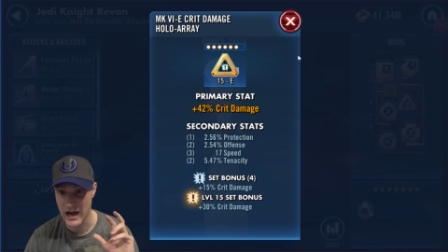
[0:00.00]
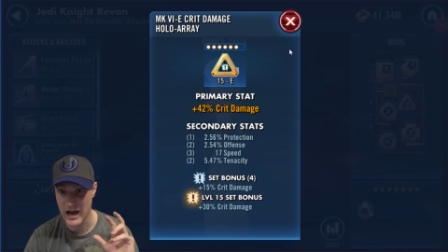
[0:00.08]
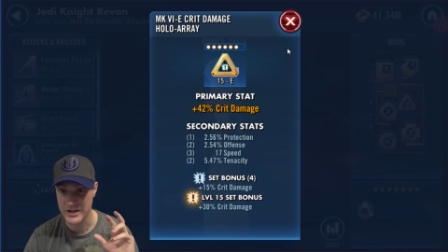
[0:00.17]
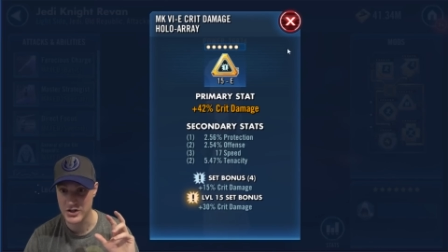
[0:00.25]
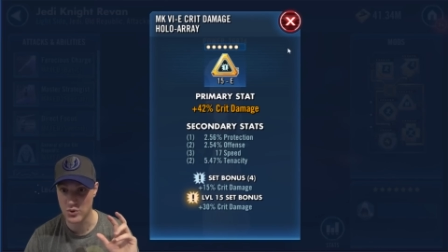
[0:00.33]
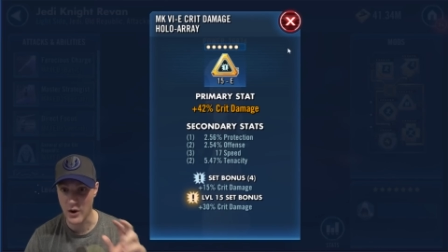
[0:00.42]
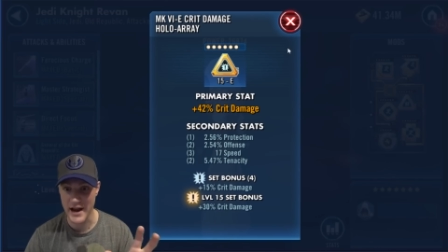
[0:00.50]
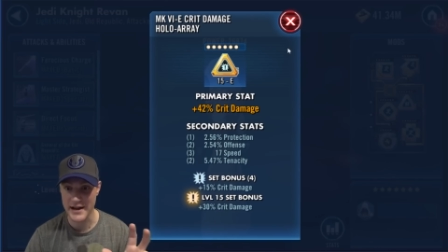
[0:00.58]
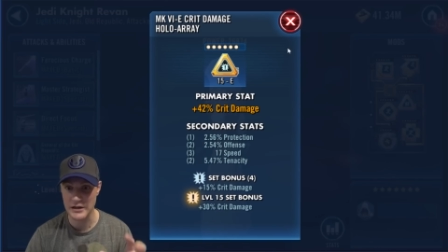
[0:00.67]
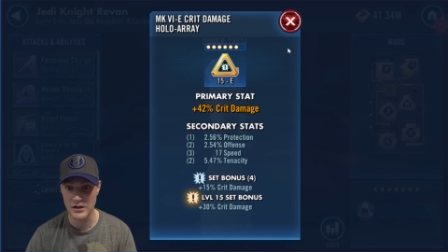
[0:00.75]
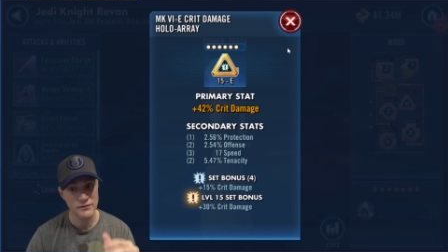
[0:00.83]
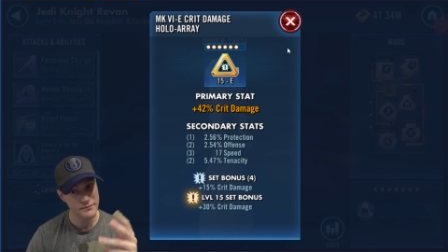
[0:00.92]
uh,
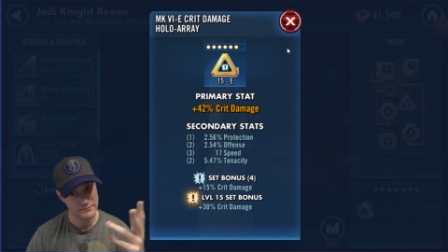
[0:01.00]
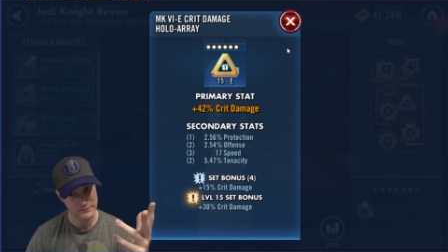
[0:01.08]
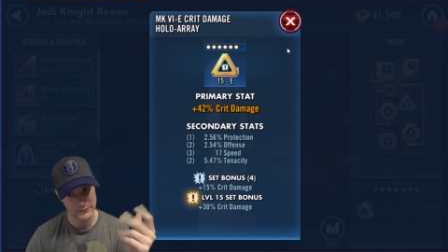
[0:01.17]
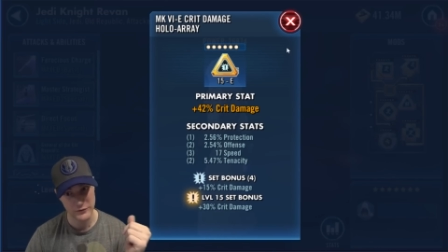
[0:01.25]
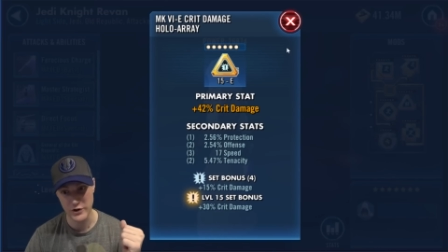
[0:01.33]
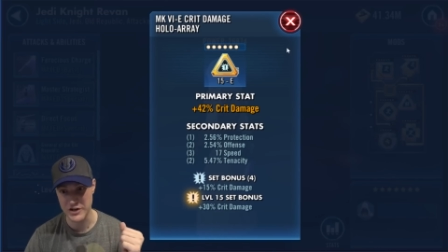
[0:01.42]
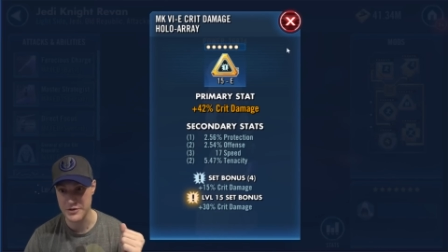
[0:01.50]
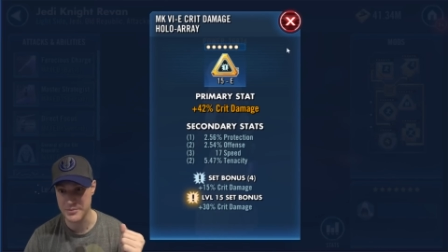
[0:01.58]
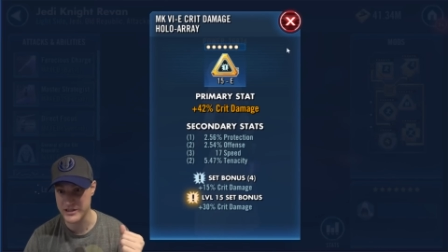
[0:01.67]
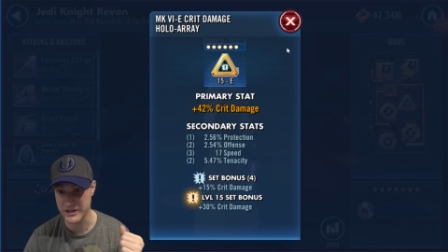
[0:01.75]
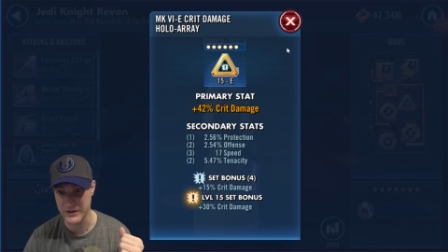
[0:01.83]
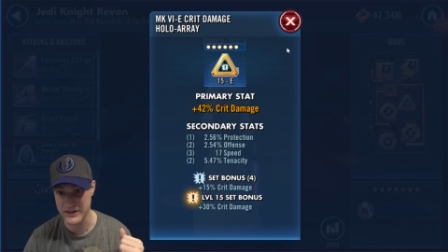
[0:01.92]
triangle,
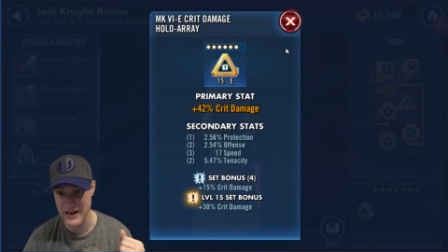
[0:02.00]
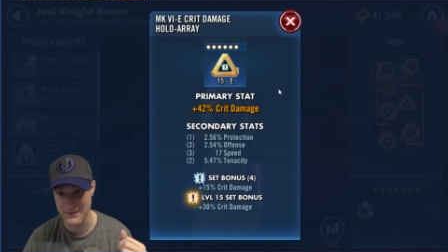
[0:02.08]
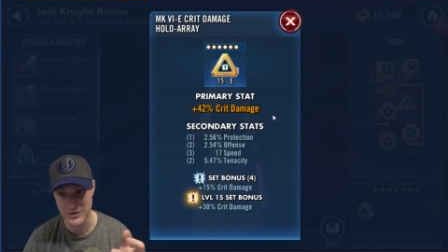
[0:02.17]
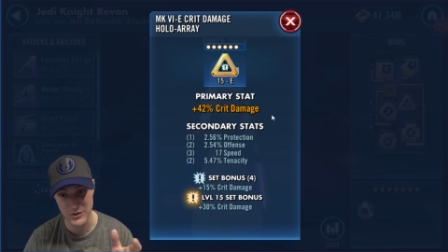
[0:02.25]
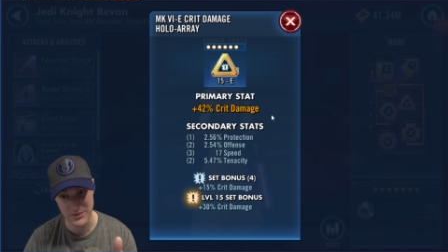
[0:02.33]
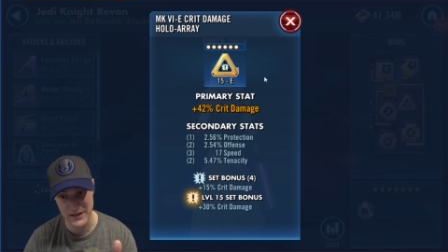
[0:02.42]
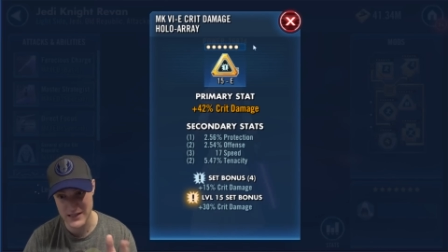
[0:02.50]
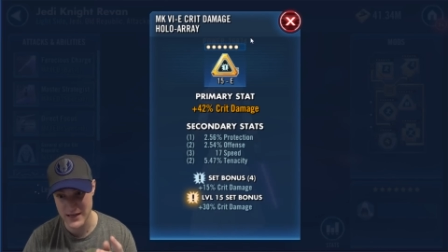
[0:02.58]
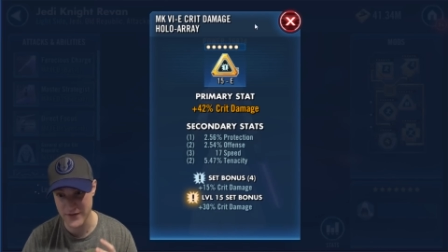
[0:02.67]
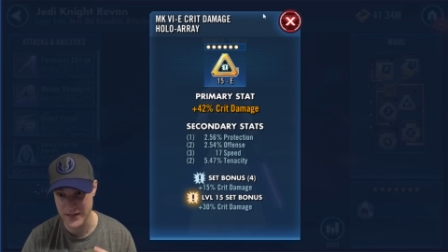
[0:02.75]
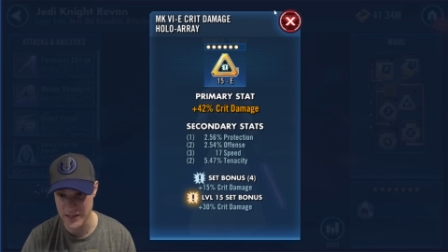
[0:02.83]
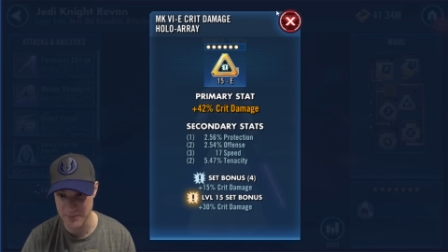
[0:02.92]
42% crit damage with plus
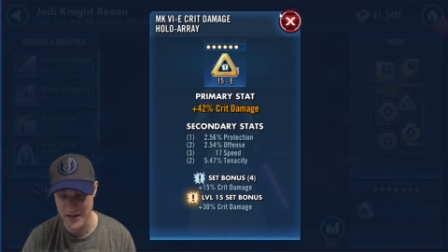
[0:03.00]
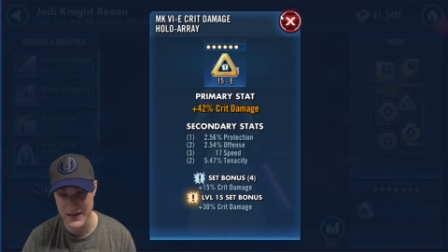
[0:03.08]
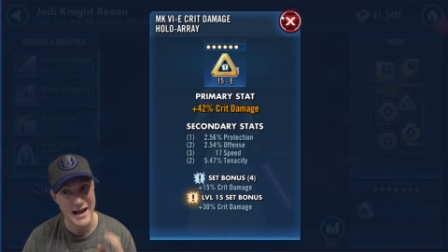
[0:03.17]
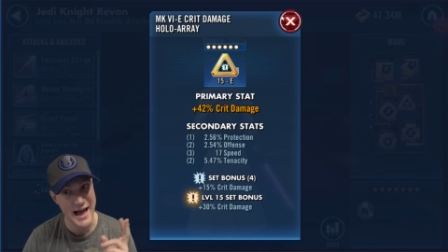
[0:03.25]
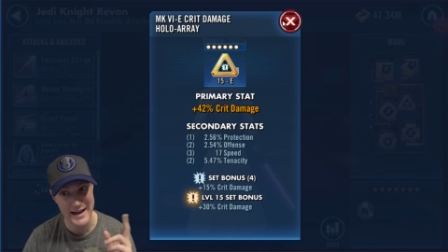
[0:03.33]
17 speed.